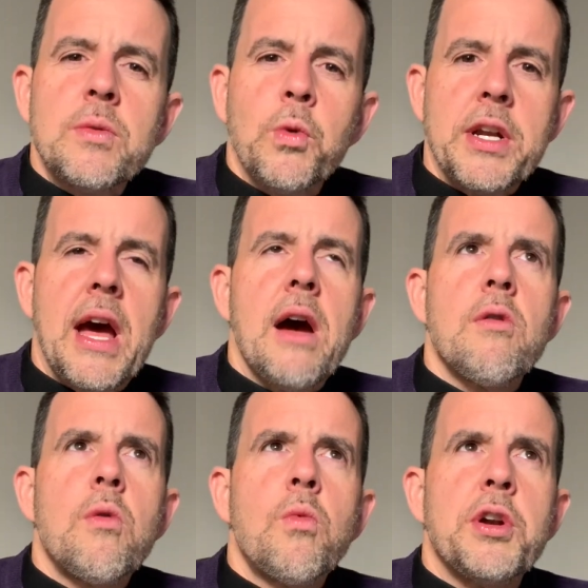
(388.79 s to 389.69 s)

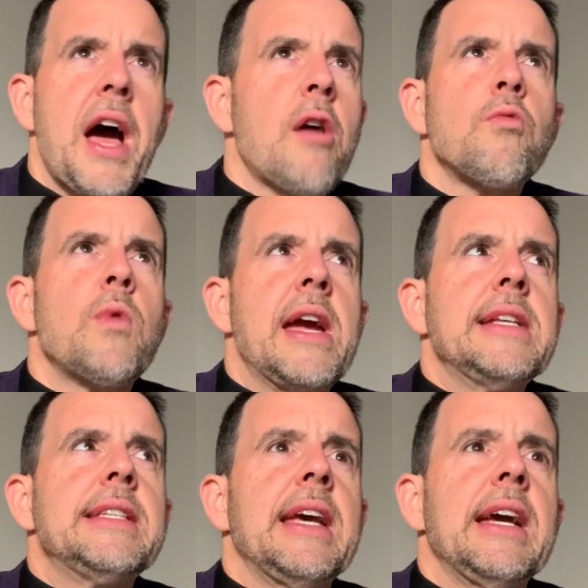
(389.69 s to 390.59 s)
We're not
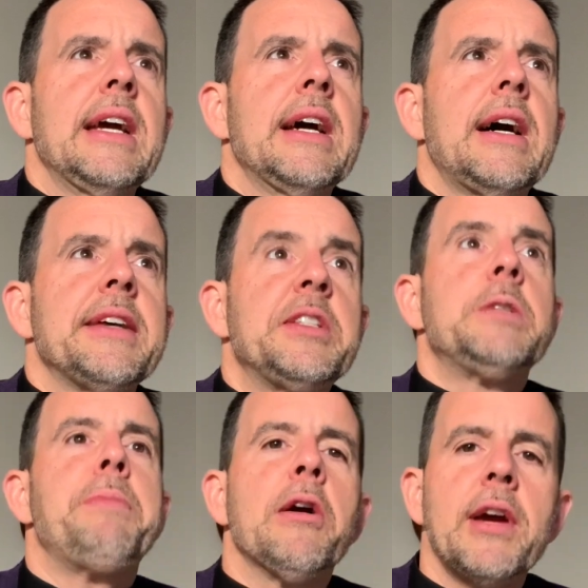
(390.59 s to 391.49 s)
raising a
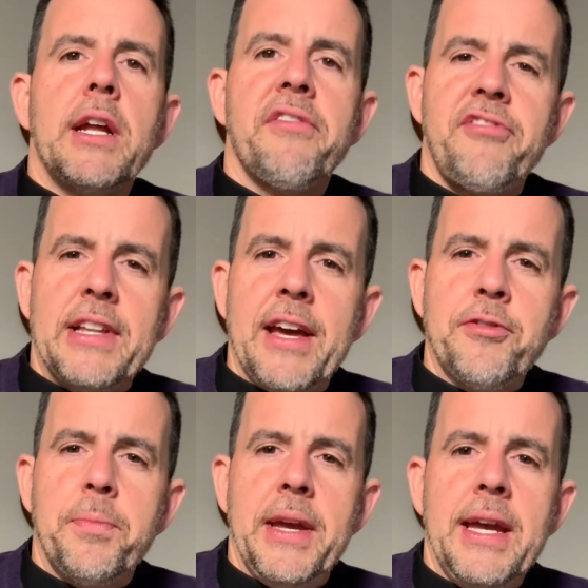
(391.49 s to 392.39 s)
spirit of
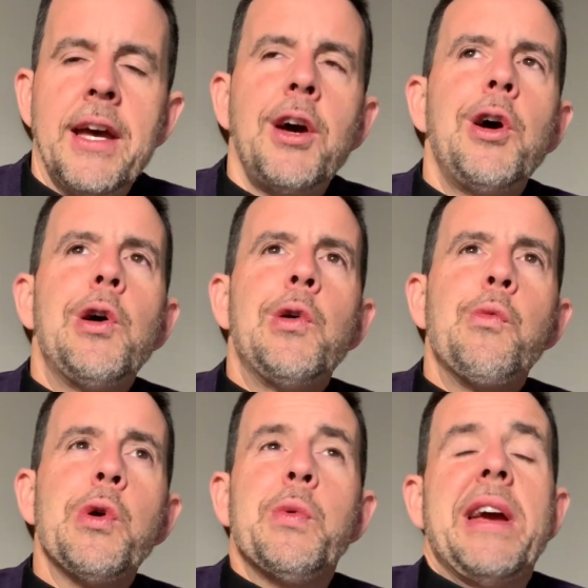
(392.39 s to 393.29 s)
philanthropy.
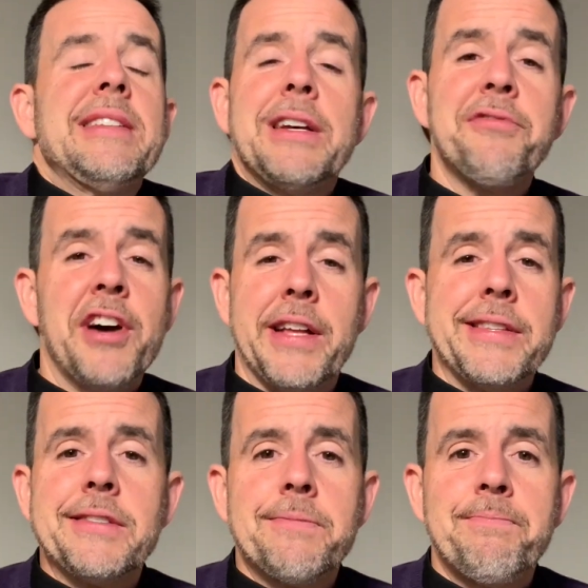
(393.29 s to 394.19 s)
We're raising
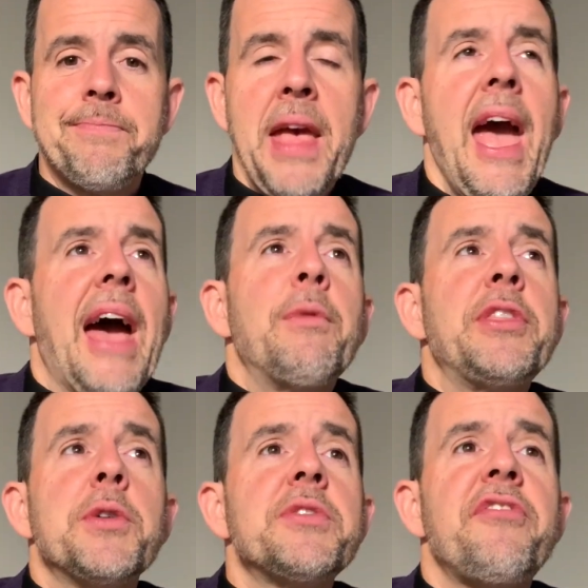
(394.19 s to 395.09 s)
funds, and when
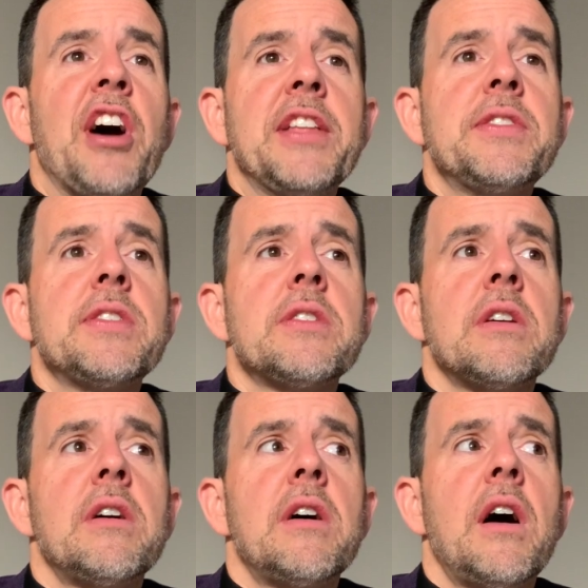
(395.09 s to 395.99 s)
those funds
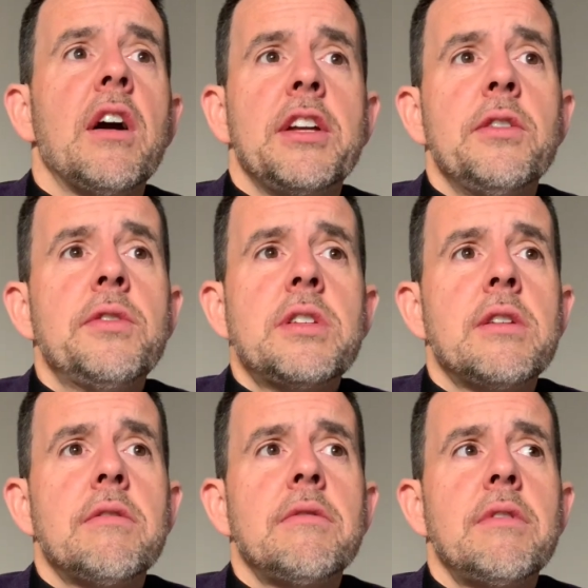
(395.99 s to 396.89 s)
are used,
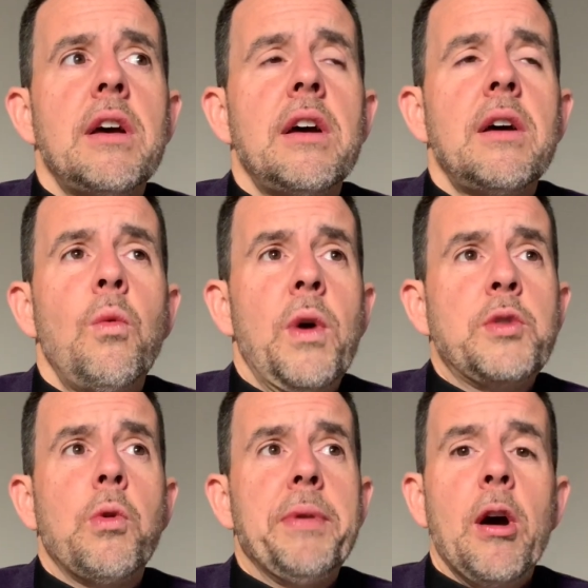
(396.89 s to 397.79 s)

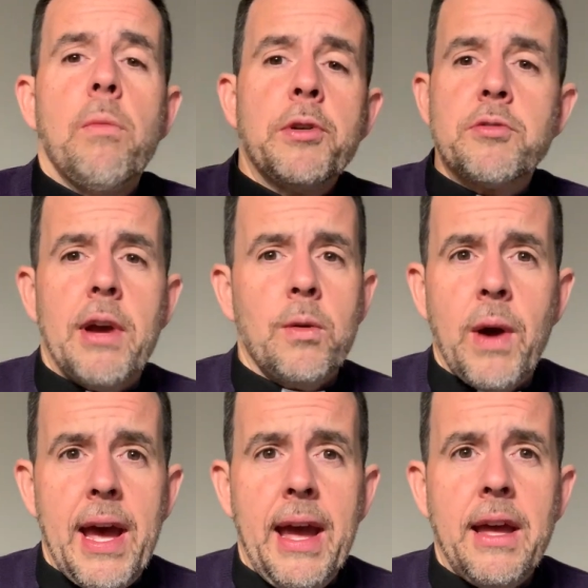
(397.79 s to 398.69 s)
which will be almost right
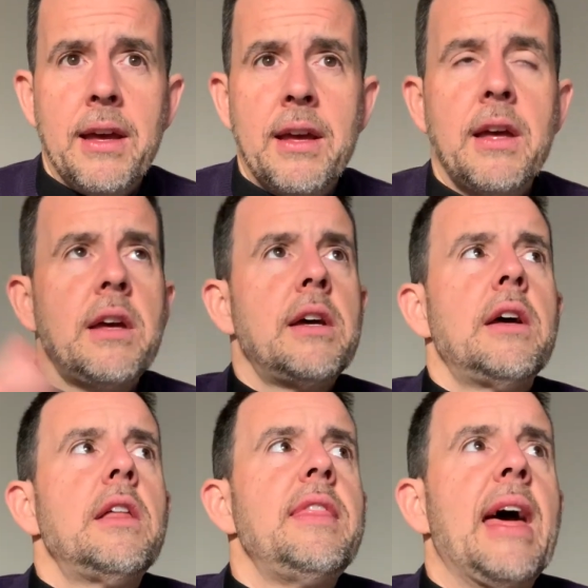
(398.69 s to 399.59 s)
away,
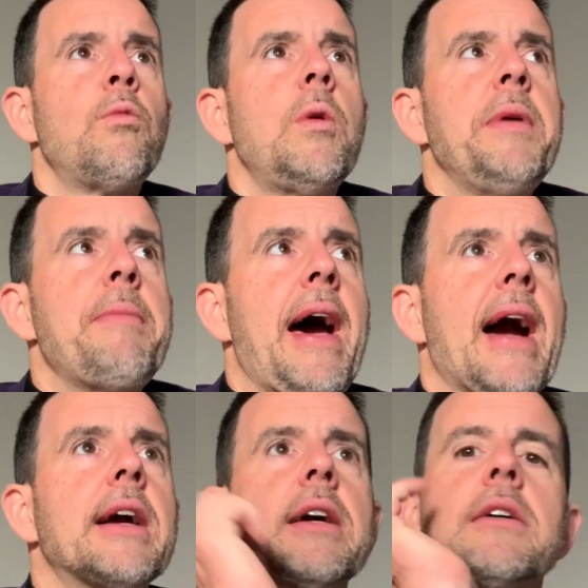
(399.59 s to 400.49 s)
then we'll be
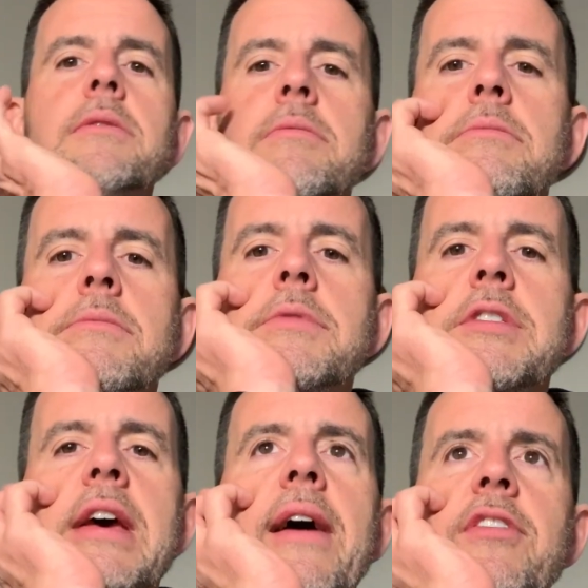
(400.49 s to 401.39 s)
back
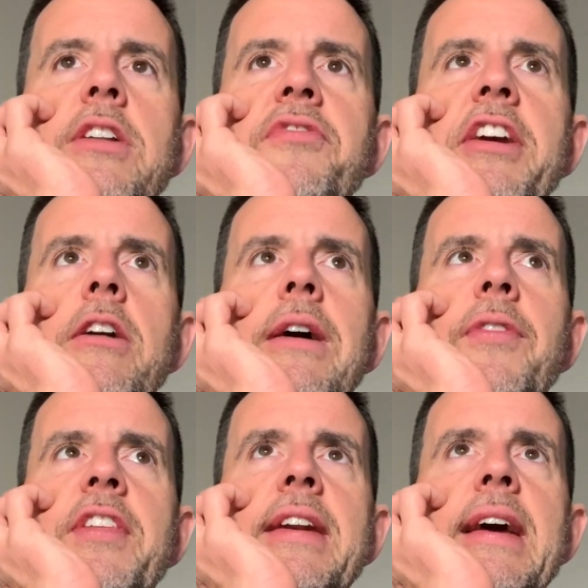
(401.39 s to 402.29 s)
to having to figure
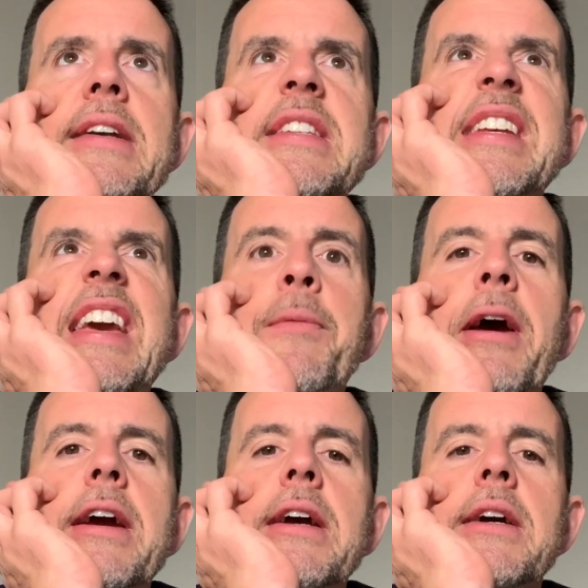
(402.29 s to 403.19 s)
out the next gimmick.